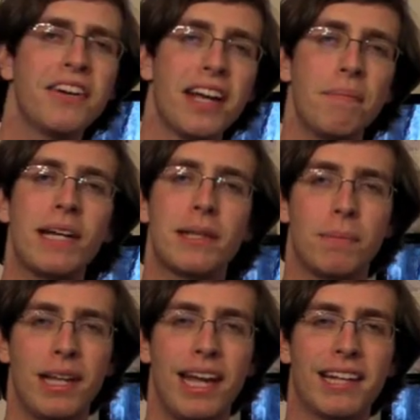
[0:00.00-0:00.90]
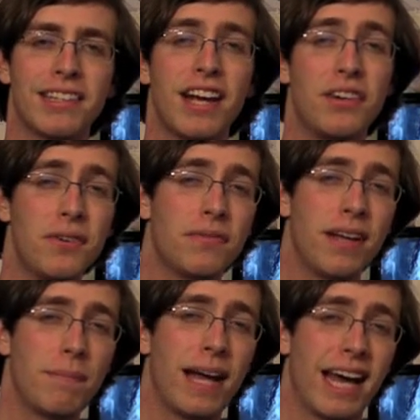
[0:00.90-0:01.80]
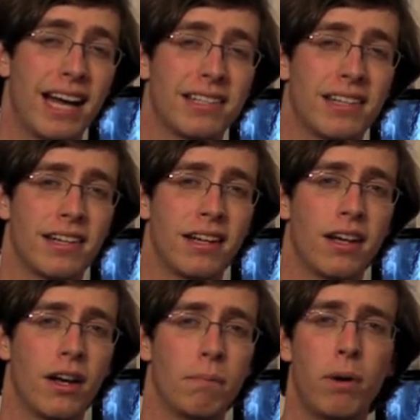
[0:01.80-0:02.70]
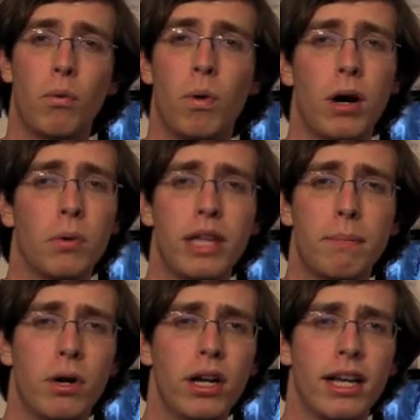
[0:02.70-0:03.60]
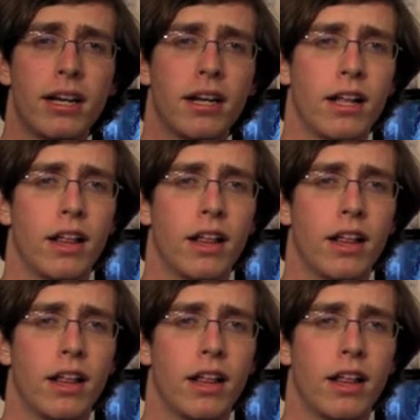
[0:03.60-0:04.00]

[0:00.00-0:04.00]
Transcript: hearing about the plans, a new Feb asked, But where will they put it?